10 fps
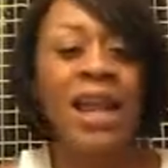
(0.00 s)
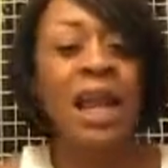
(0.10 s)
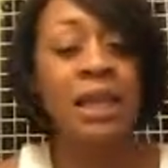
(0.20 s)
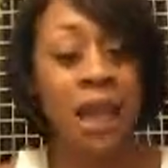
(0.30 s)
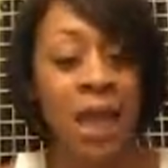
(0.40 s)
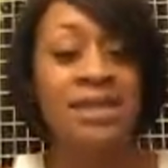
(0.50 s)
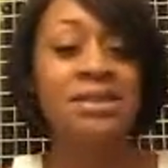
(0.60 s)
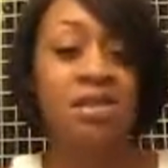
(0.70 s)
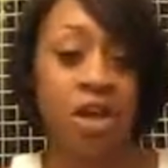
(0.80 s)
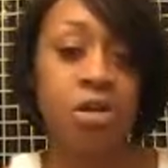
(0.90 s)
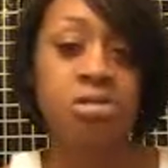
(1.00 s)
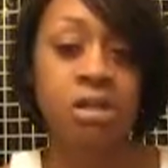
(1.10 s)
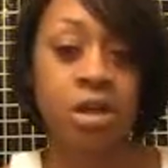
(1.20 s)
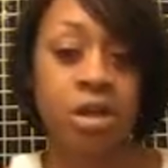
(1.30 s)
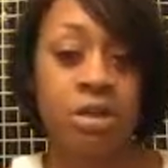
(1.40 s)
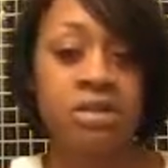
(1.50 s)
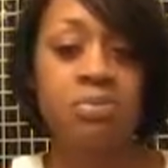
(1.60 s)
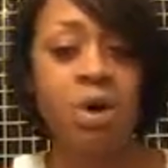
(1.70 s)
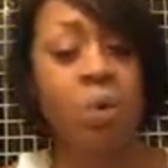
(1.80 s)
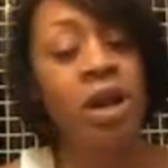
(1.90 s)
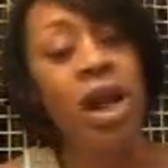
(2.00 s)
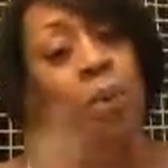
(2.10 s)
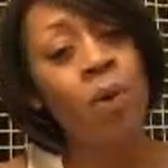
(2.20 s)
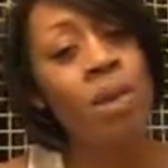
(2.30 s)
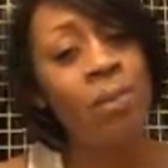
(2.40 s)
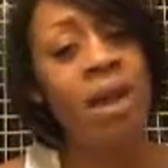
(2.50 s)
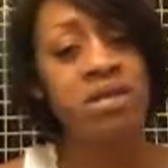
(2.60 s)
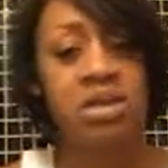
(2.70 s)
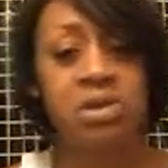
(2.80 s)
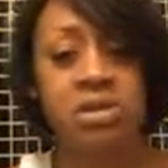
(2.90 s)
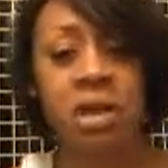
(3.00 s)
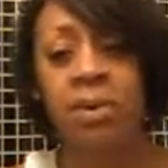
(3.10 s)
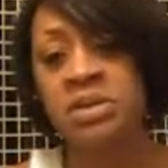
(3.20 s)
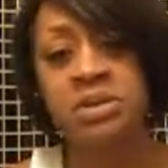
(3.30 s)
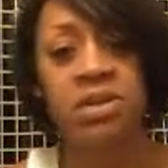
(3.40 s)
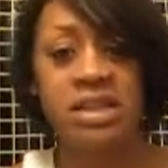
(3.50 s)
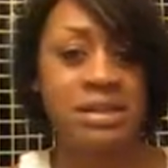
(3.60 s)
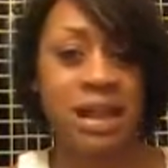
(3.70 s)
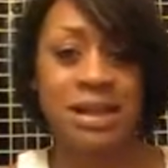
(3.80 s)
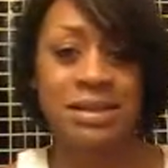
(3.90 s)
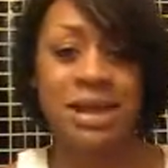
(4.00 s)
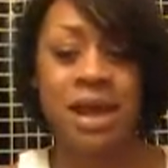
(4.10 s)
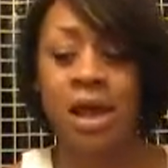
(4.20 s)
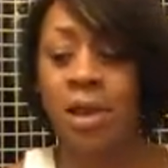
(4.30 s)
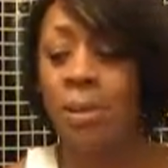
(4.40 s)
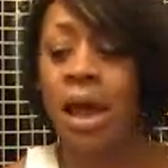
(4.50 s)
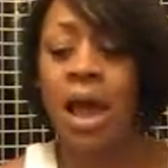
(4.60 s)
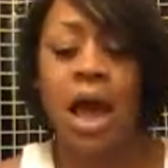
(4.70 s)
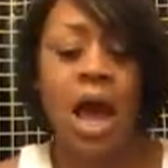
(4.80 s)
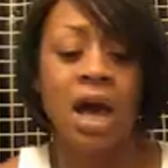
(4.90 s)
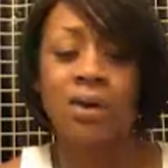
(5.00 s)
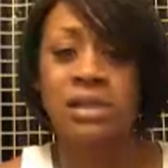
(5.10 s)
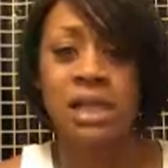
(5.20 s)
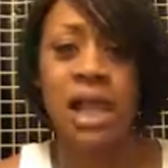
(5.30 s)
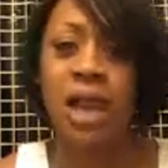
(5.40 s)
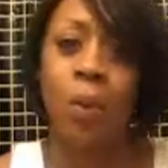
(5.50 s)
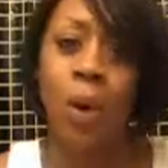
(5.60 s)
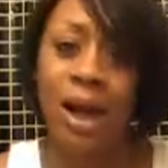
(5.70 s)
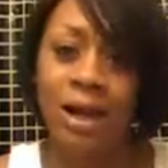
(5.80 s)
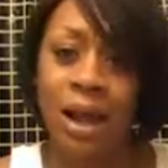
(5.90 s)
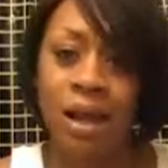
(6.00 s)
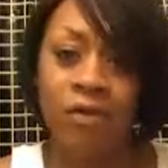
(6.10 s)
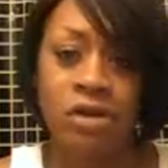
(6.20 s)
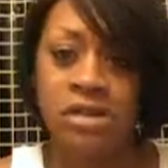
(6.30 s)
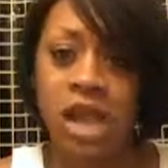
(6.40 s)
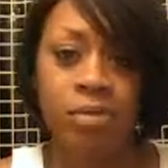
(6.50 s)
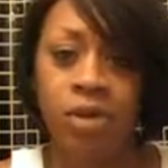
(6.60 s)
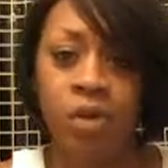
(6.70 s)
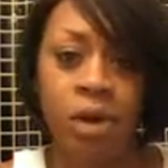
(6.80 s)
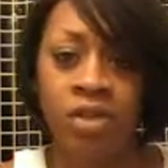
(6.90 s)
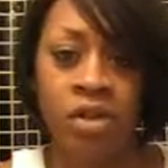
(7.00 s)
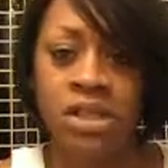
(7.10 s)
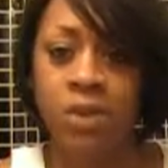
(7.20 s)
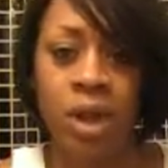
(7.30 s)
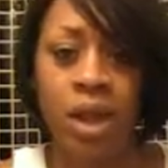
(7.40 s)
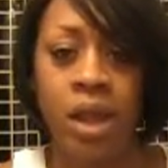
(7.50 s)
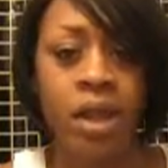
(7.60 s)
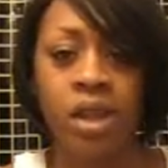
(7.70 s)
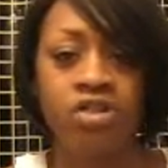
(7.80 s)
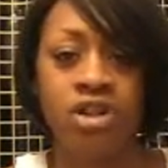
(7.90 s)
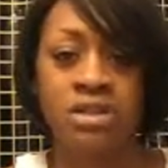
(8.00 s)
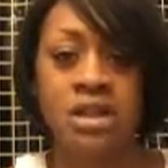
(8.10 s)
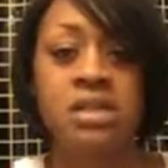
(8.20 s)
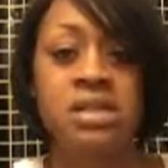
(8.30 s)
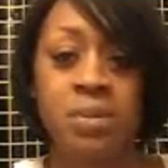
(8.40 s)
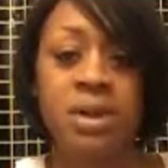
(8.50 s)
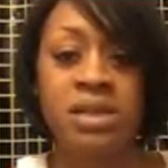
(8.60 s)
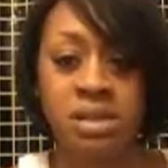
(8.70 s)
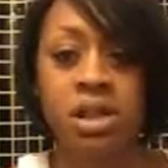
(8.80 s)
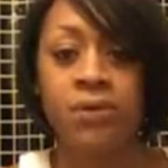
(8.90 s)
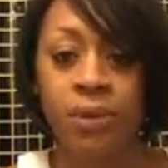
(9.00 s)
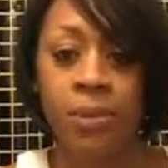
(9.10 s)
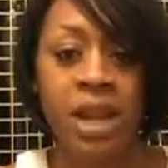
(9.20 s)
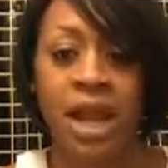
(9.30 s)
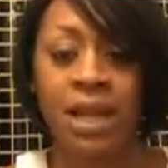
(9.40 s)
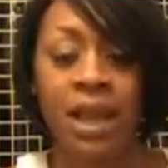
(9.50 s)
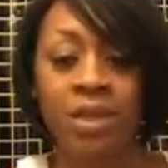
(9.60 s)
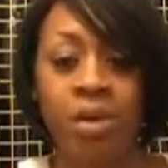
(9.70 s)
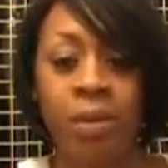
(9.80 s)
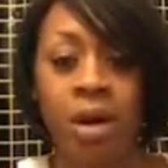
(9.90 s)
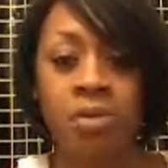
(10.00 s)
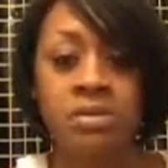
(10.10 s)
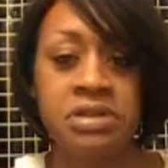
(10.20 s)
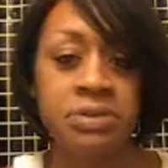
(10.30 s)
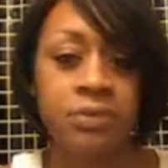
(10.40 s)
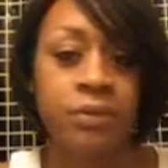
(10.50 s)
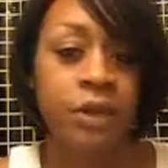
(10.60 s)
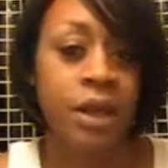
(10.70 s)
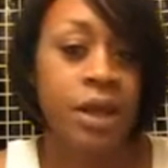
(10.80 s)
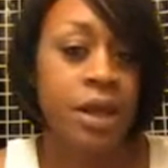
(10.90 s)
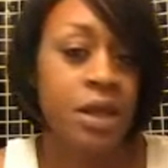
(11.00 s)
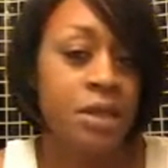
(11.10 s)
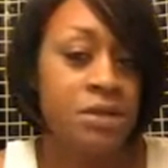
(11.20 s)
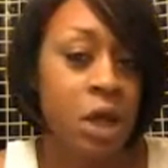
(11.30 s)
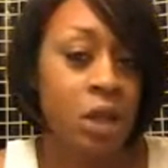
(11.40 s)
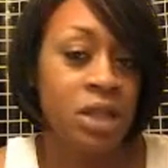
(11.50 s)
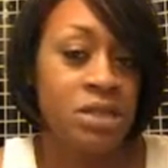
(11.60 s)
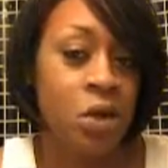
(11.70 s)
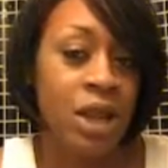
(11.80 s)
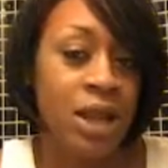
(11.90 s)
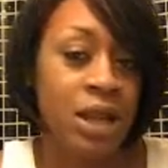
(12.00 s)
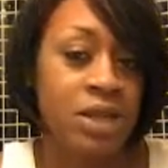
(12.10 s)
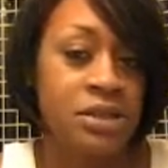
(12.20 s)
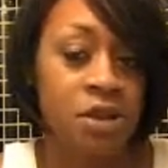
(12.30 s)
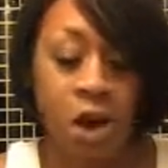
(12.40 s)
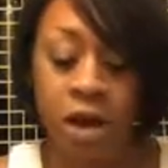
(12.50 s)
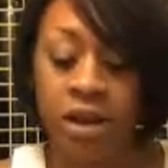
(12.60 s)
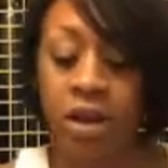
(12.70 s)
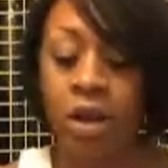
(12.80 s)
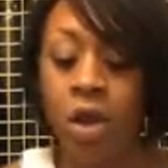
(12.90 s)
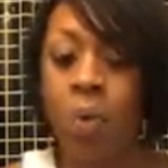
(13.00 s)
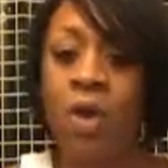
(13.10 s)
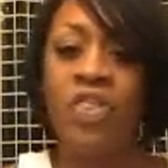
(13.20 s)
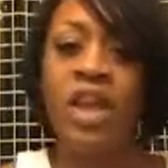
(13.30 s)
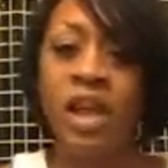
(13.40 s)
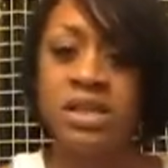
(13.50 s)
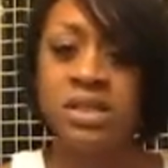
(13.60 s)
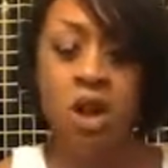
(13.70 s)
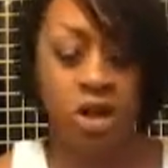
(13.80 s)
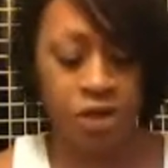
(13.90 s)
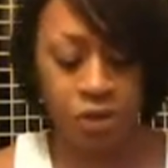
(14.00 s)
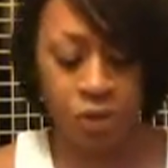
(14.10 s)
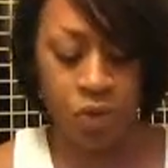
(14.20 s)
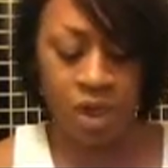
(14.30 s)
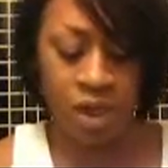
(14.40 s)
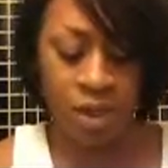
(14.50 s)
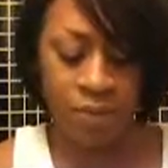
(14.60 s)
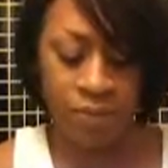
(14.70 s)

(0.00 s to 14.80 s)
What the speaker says: and I liked those looks, but when I went back to using pencil this last time, I was like, why did I ever stop doing it this way? It just is the best look for me. I like it the most. So let's go ahead and get started. One thing I started doing